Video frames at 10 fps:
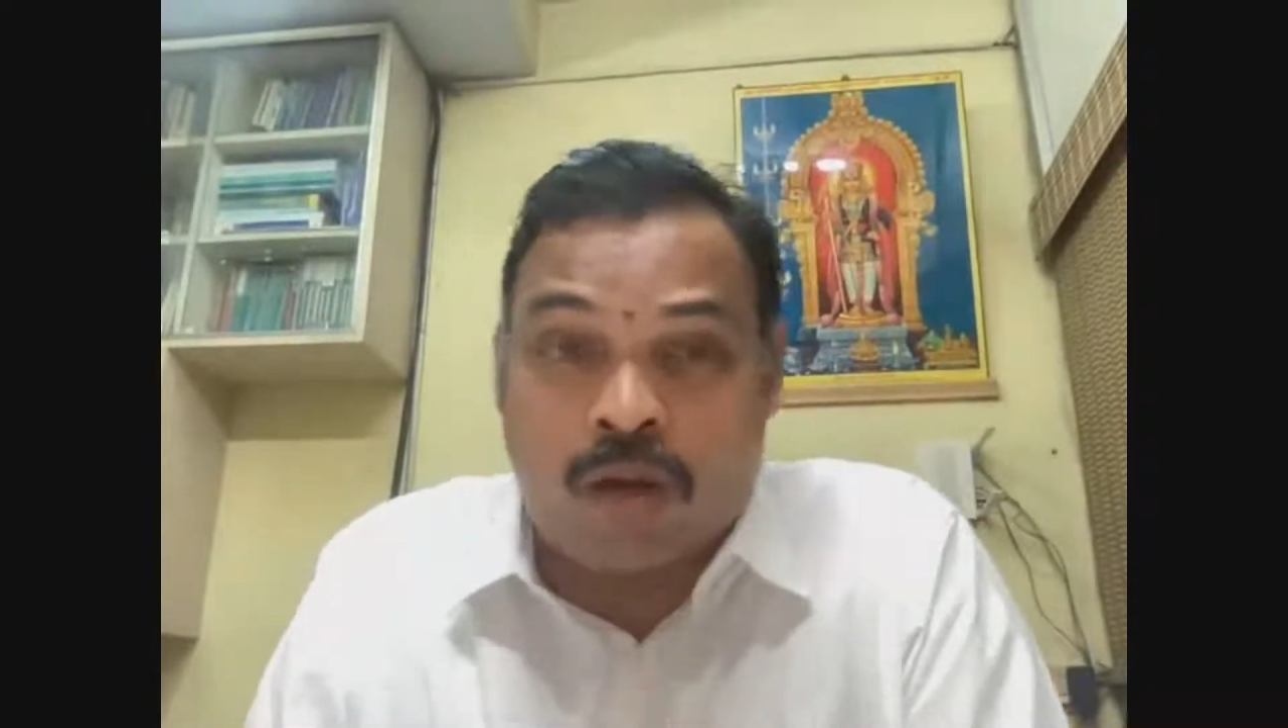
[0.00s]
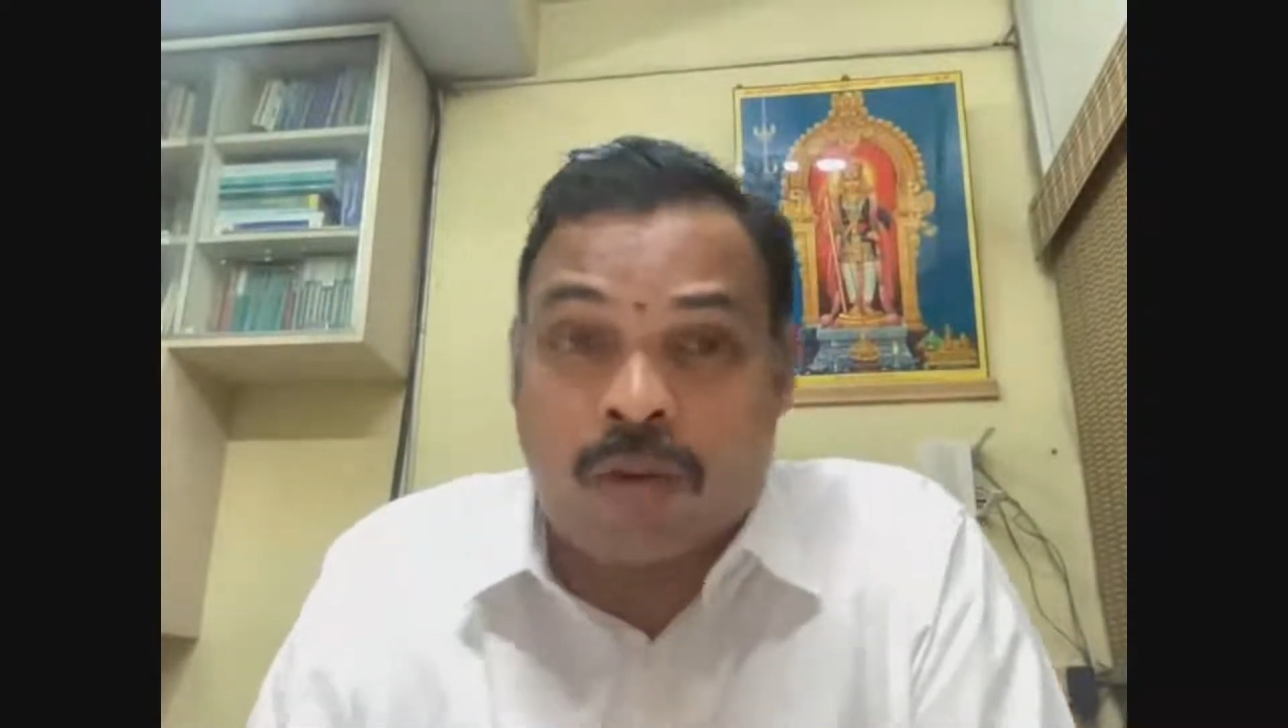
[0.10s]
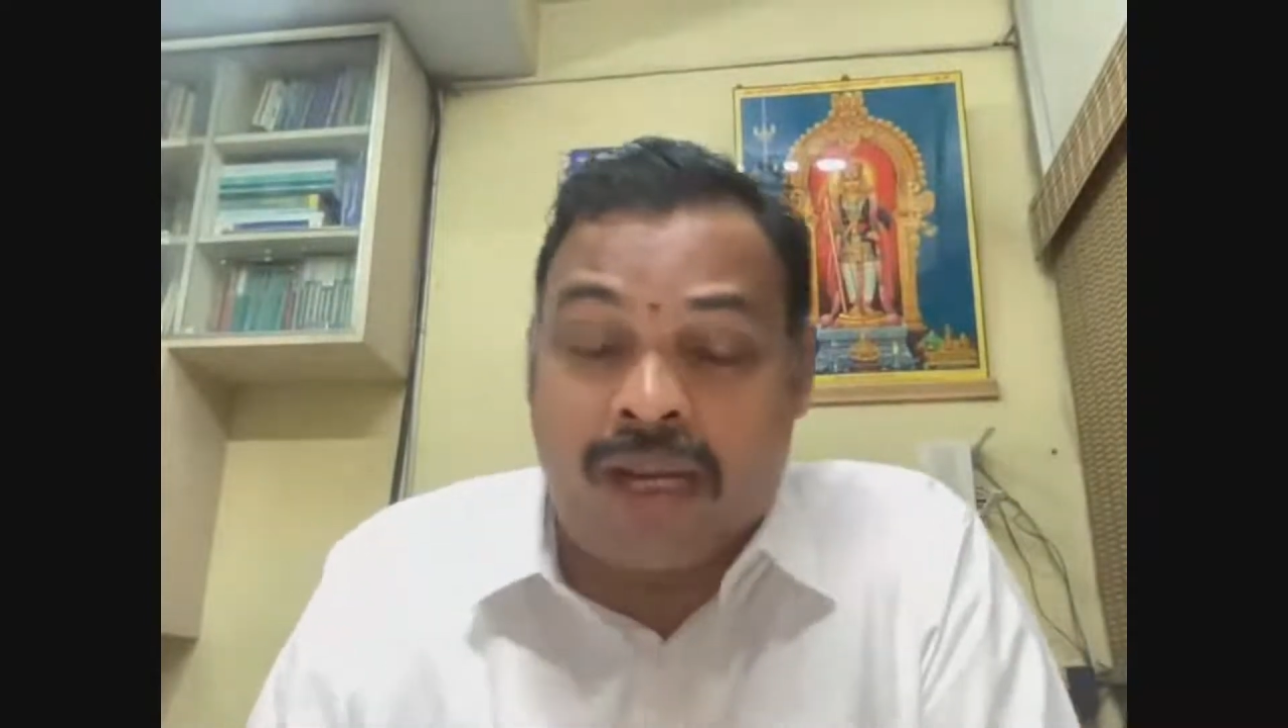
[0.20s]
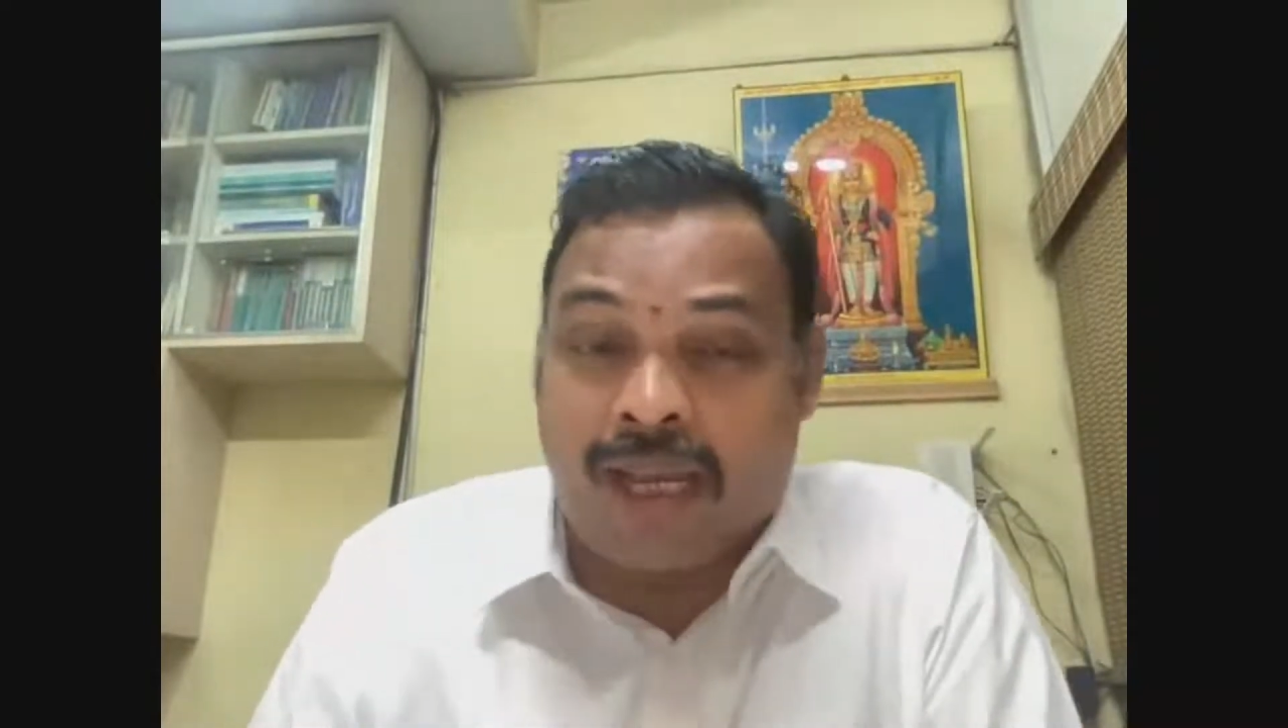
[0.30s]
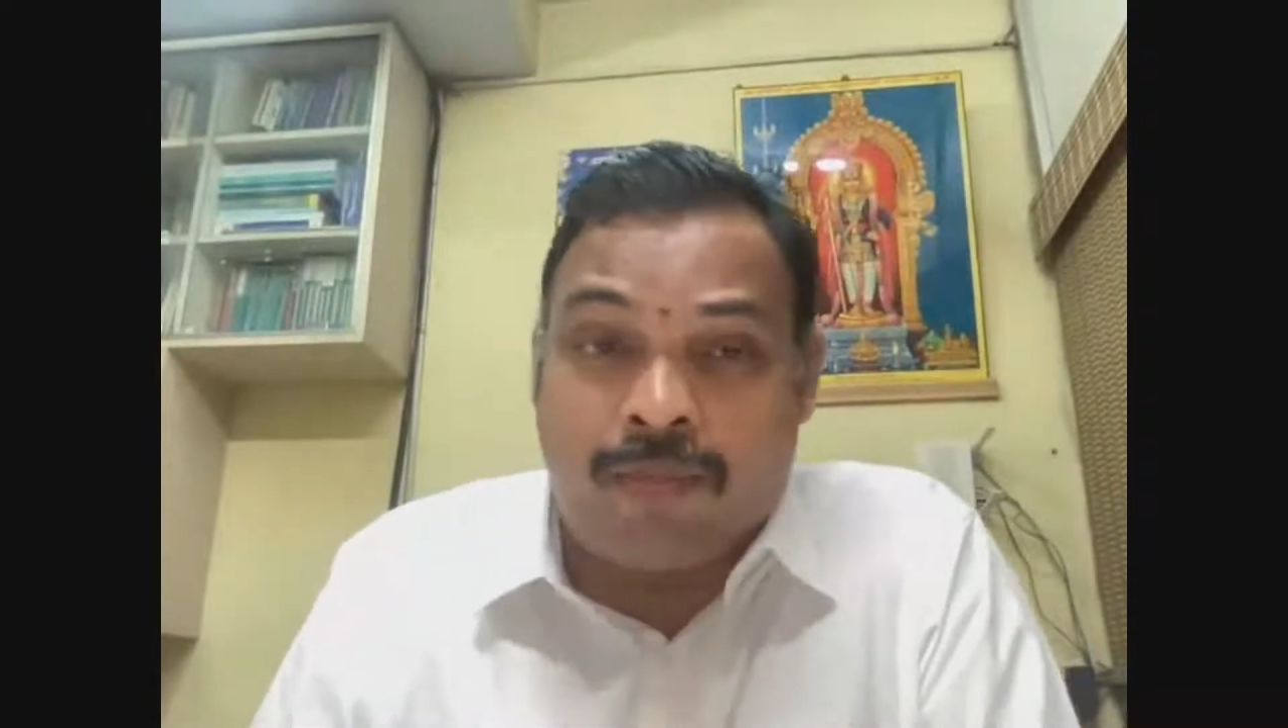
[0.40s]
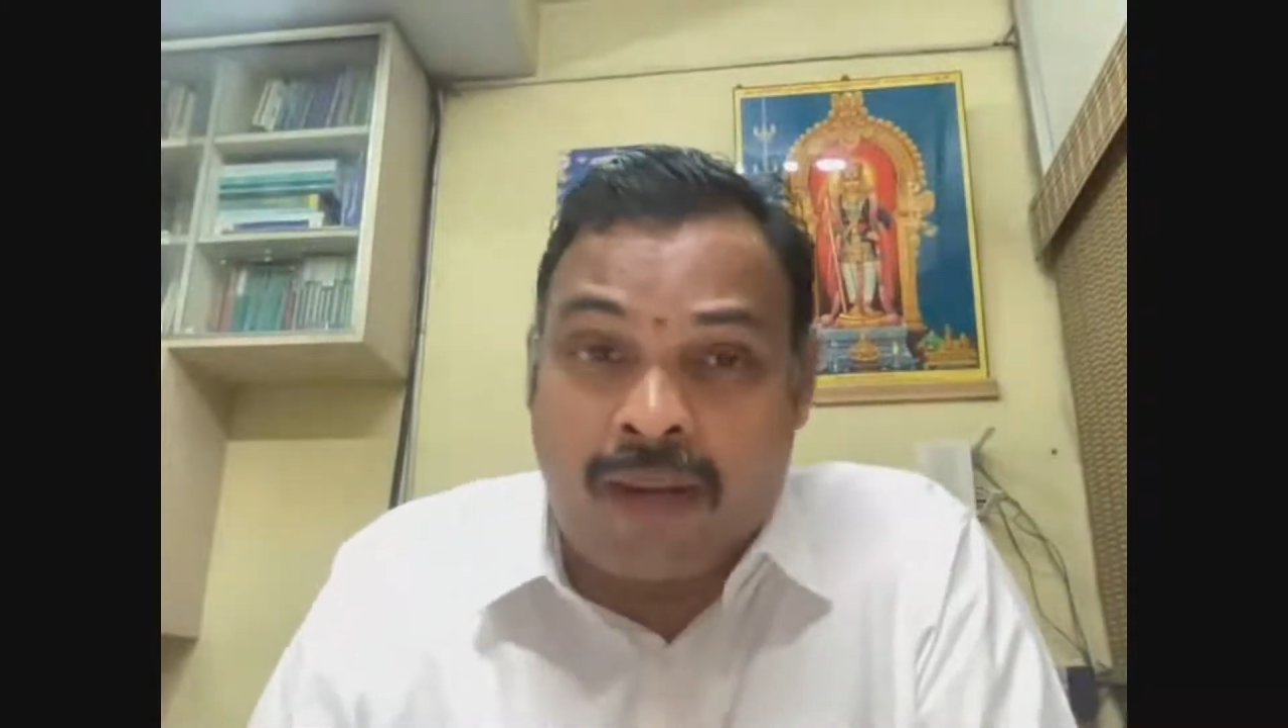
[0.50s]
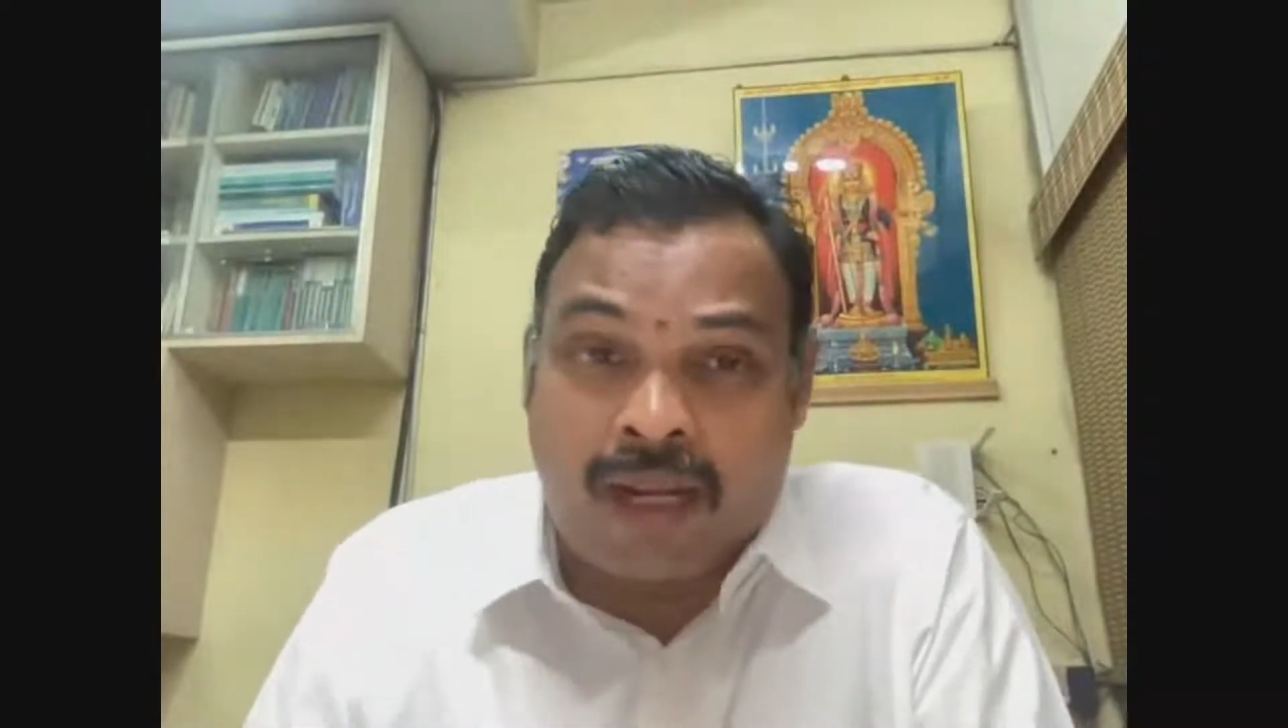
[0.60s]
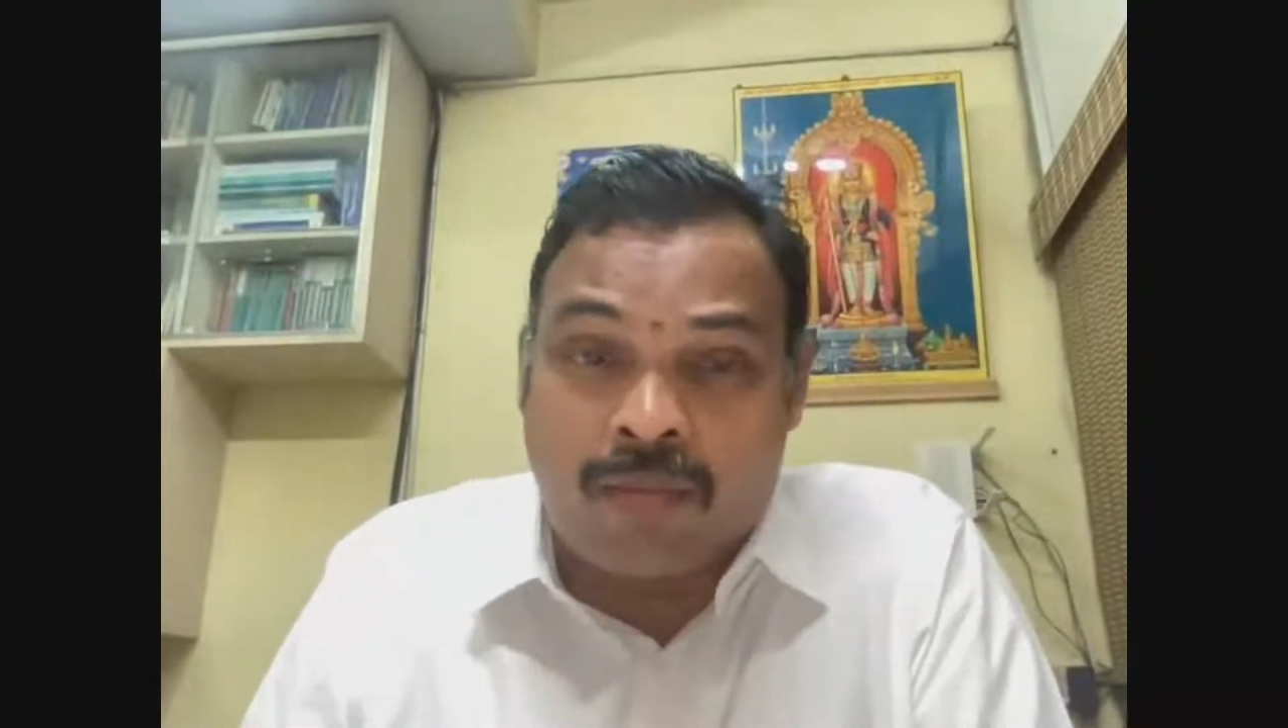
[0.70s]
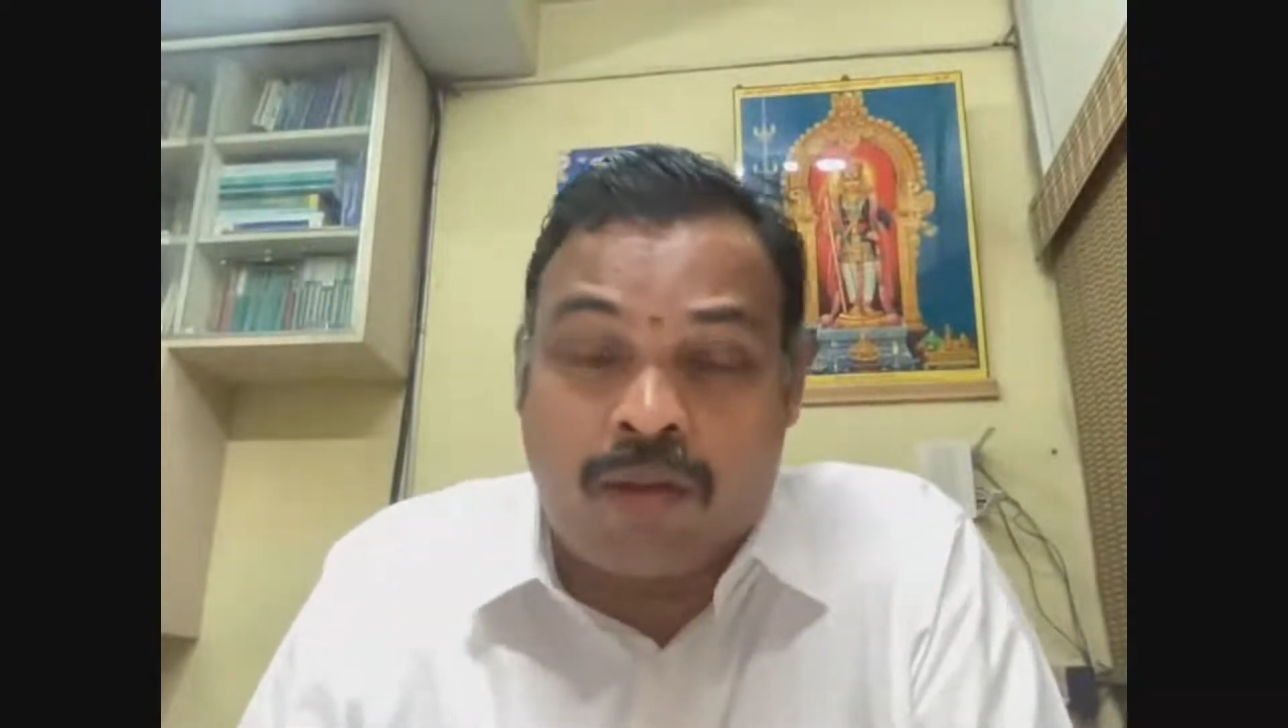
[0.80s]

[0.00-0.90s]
only applicable